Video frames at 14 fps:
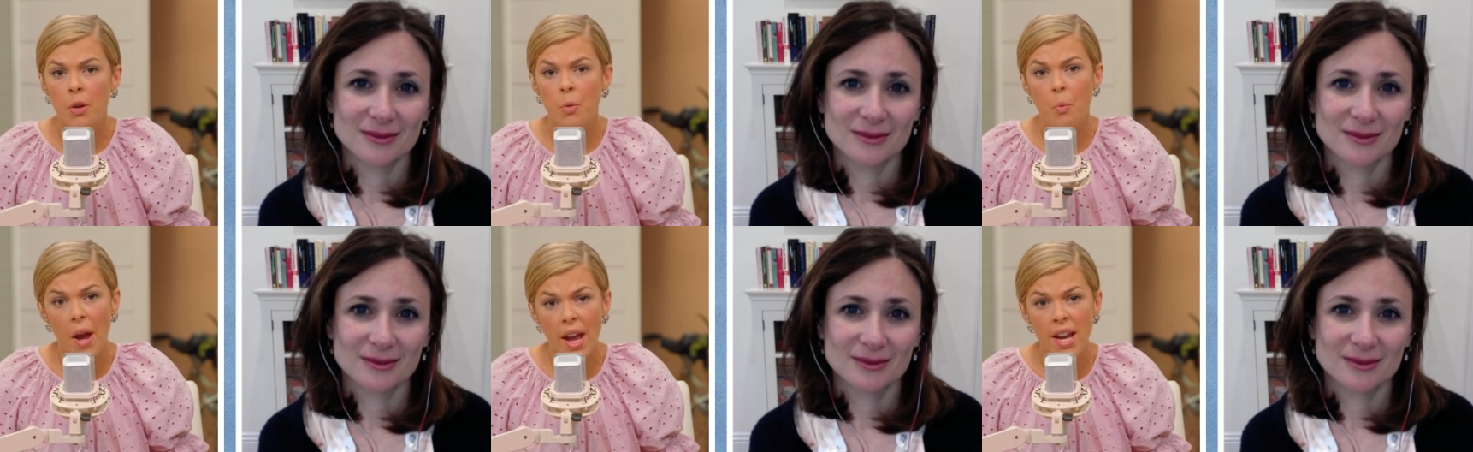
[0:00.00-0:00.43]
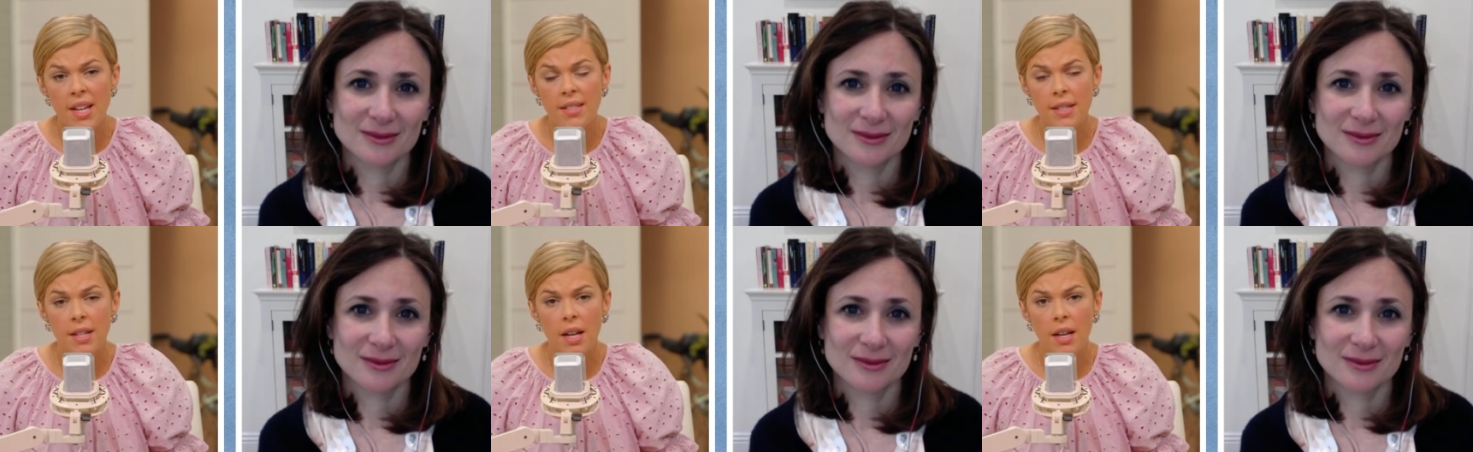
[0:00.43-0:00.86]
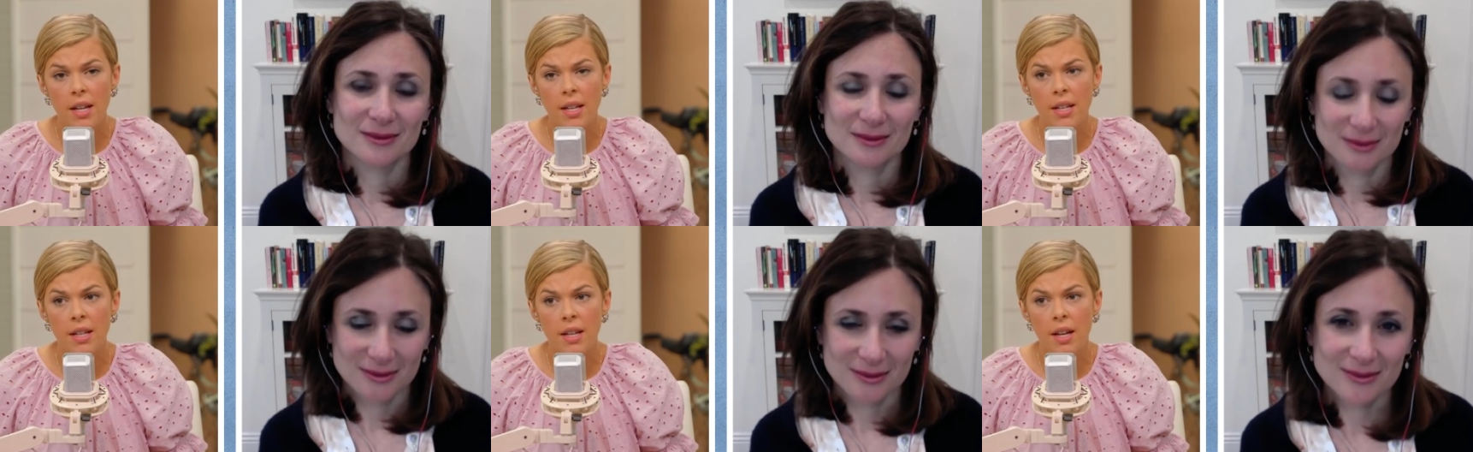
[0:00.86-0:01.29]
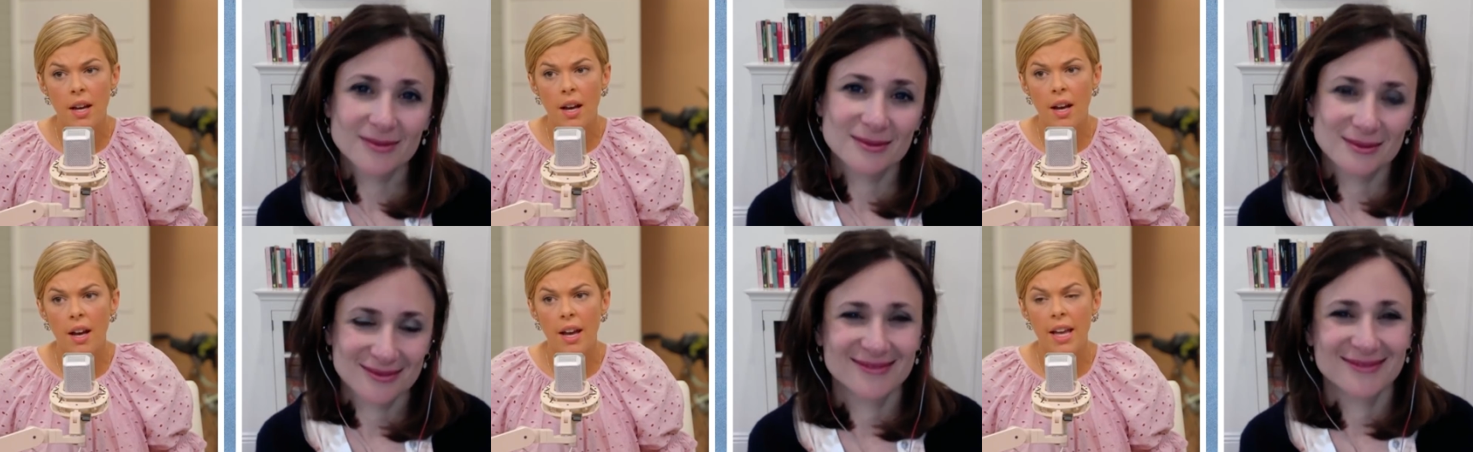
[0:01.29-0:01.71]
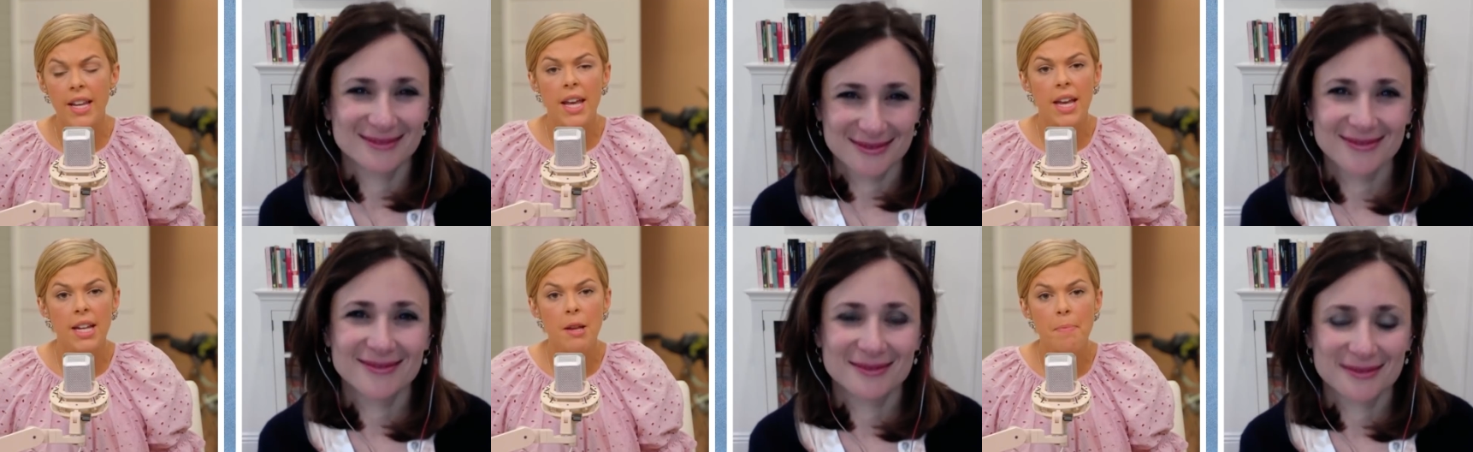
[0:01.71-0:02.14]
Speaker 1: ways and in uh, an
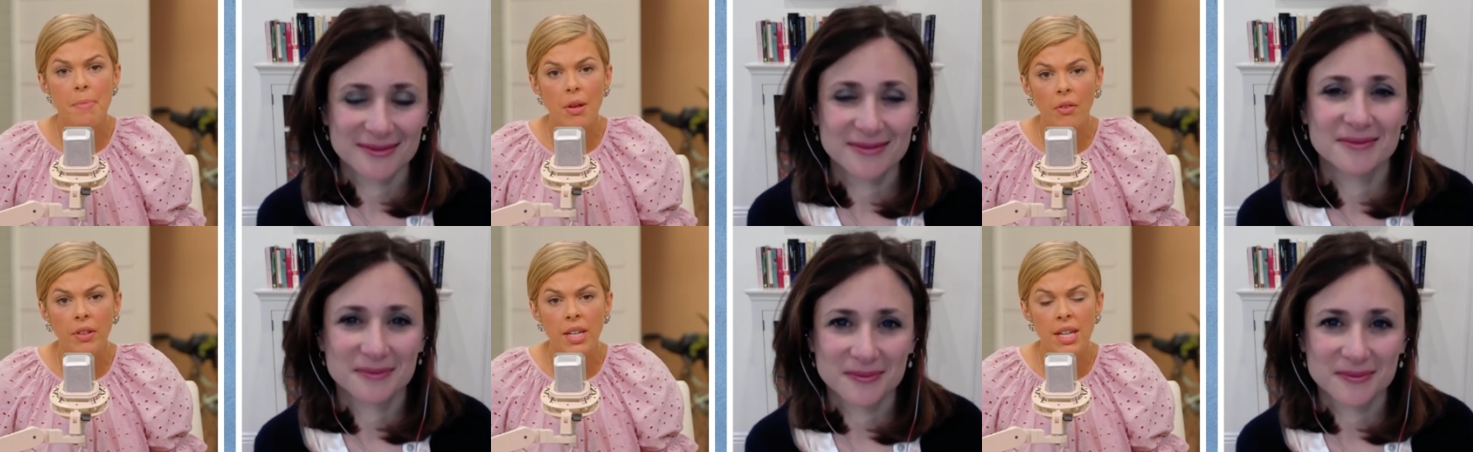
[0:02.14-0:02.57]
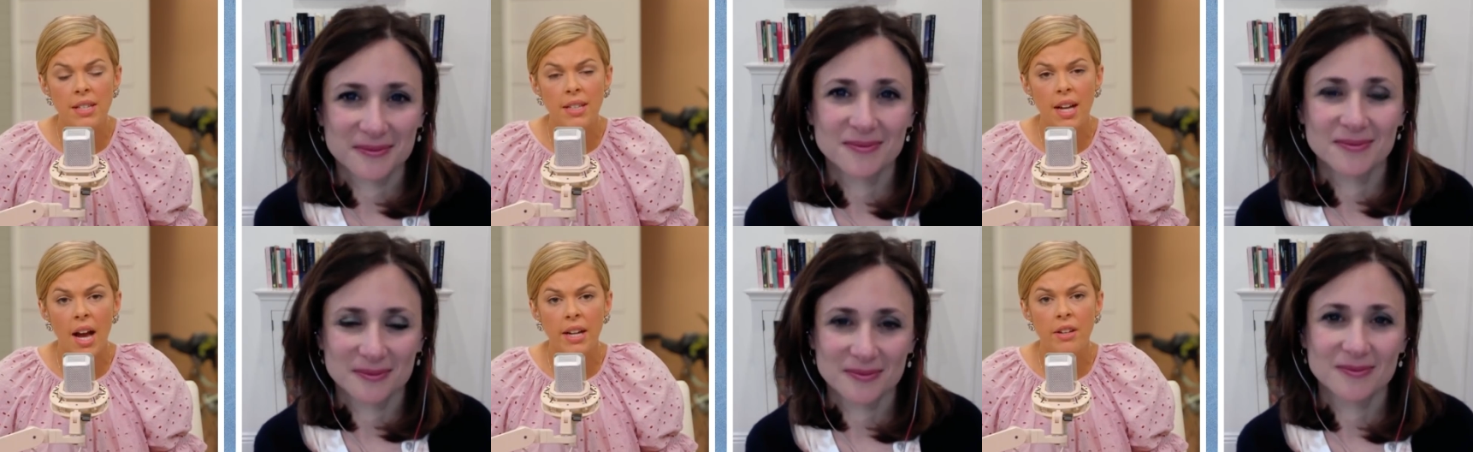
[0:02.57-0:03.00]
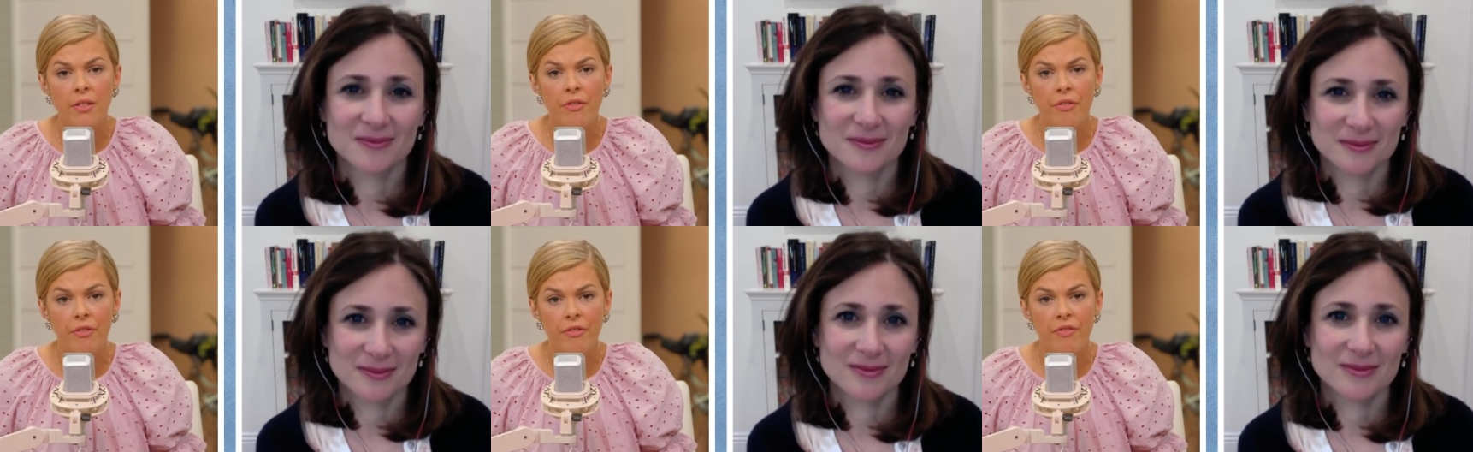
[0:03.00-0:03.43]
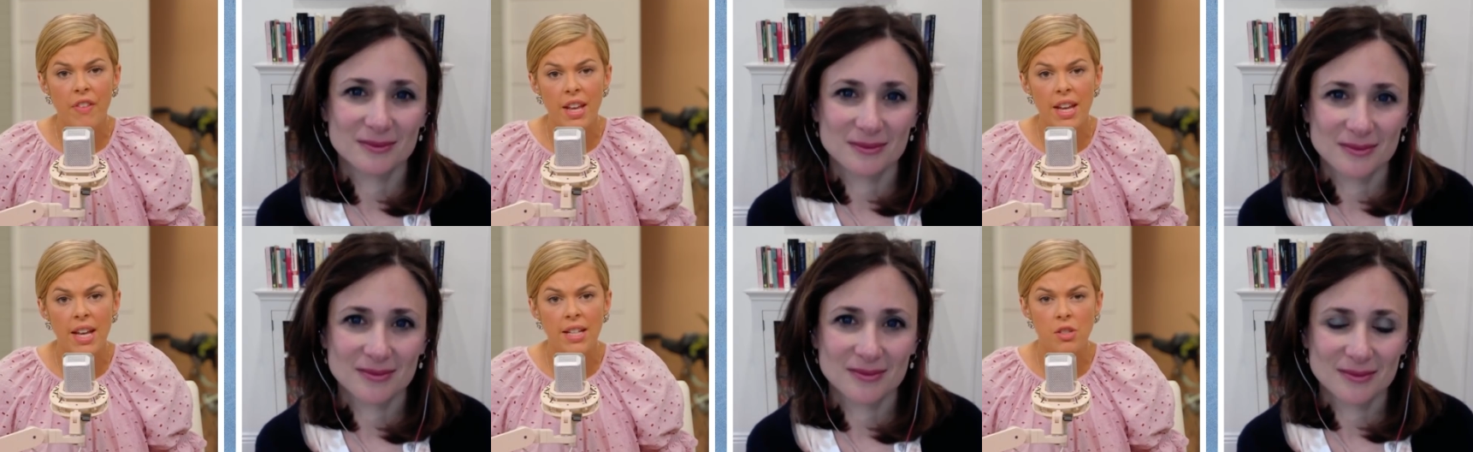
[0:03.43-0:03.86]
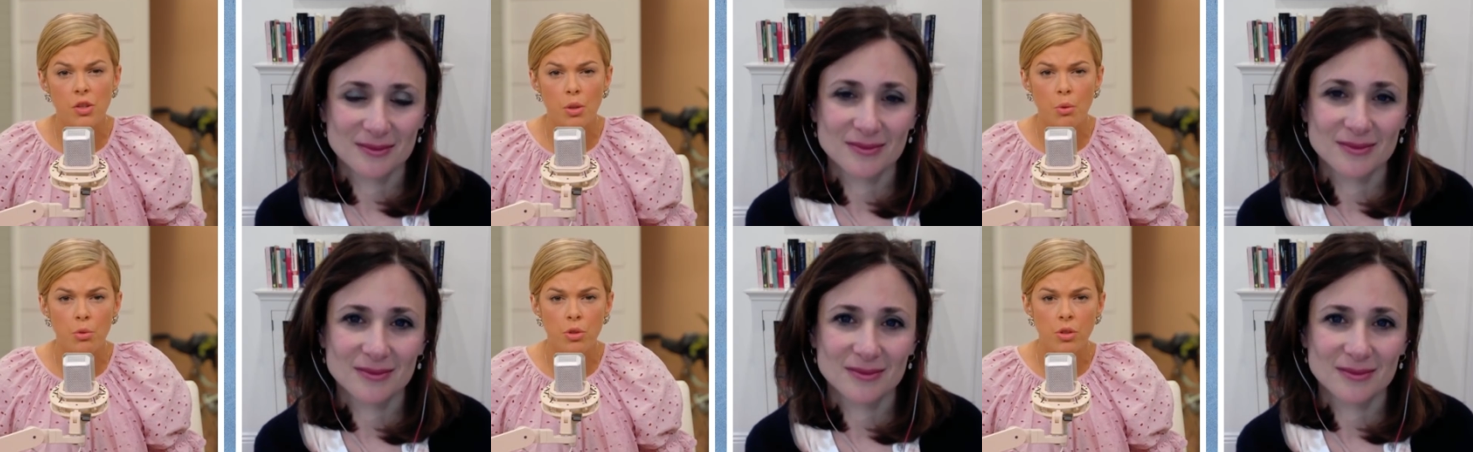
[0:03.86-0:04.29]
inability to kind of fit in
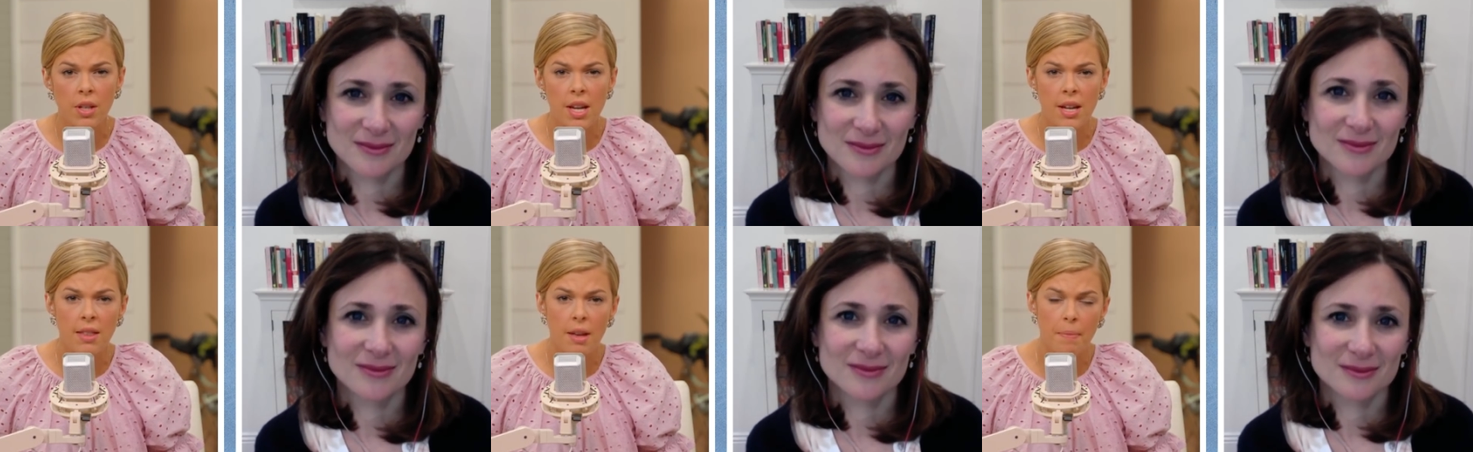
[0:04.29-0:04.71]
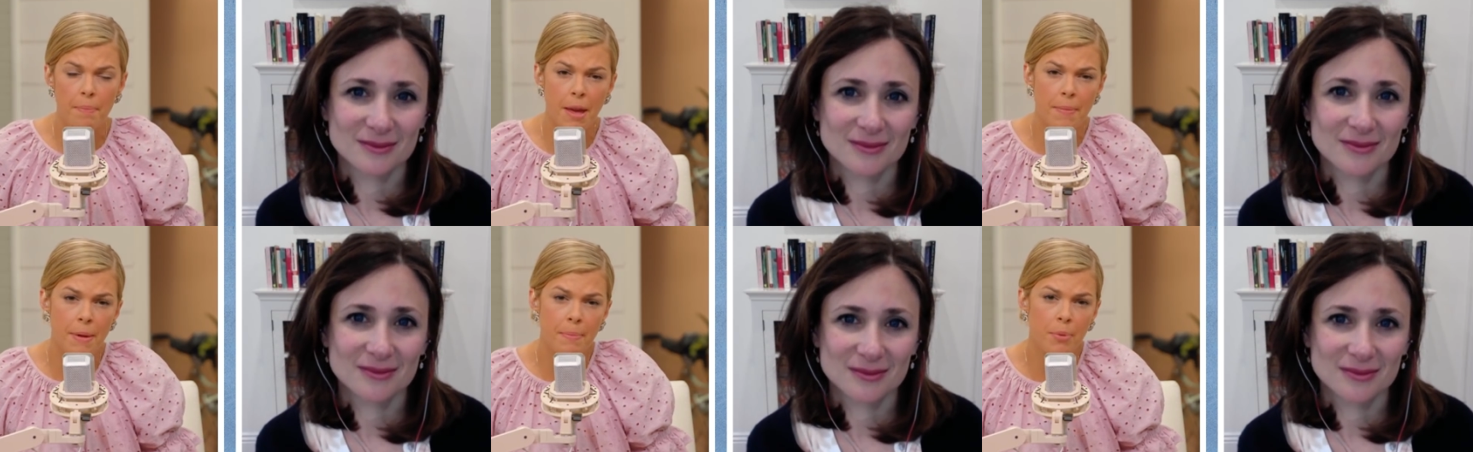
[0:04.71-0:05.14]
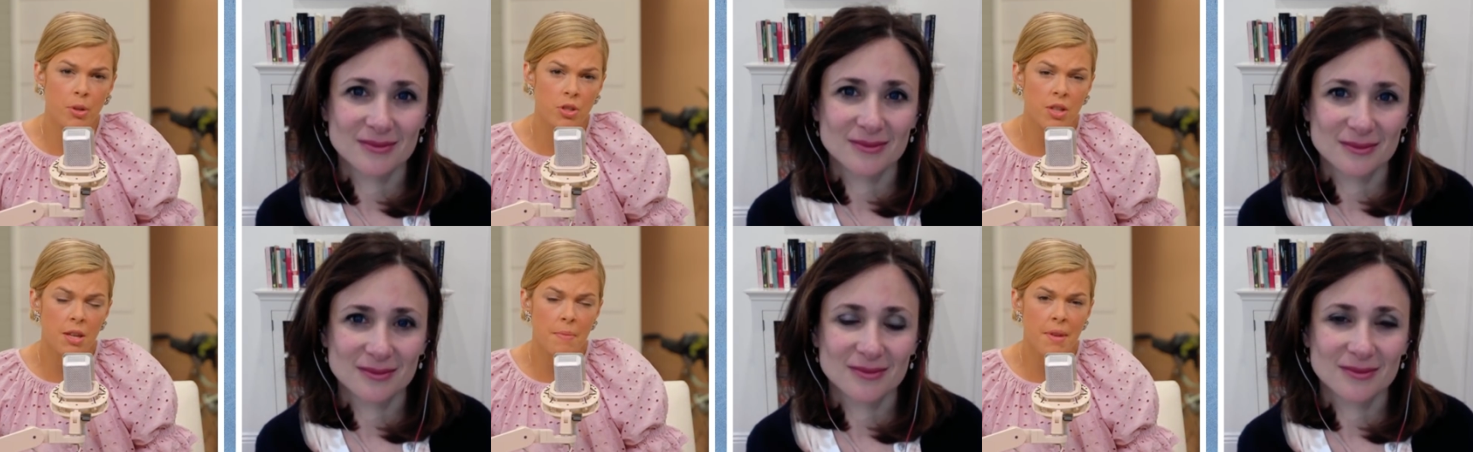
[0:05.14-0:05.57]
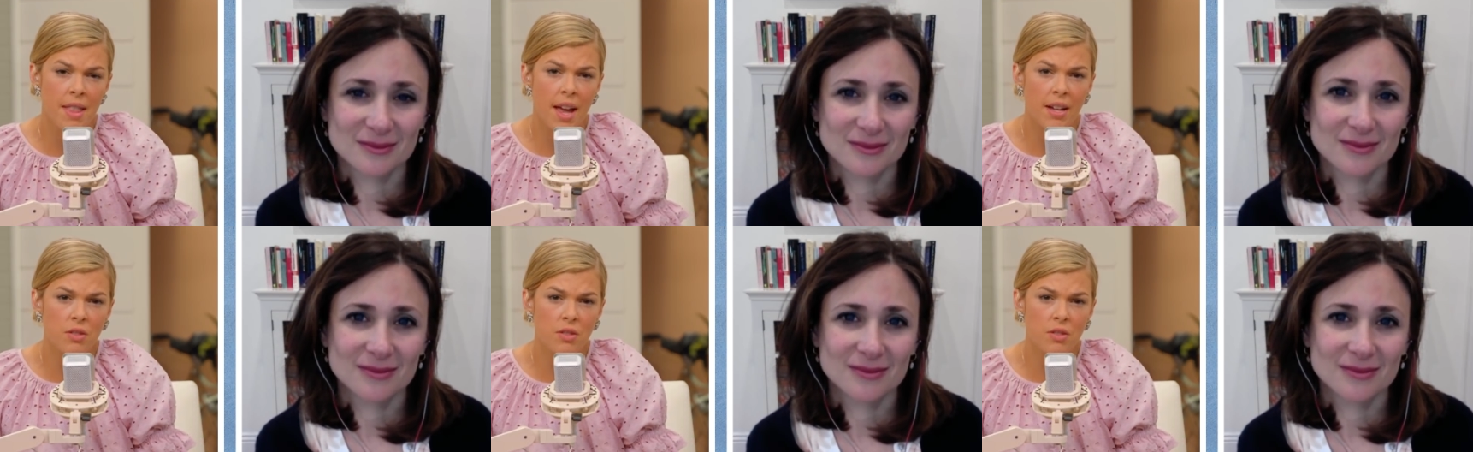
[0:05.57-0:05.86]
socially that maybe pushed them in that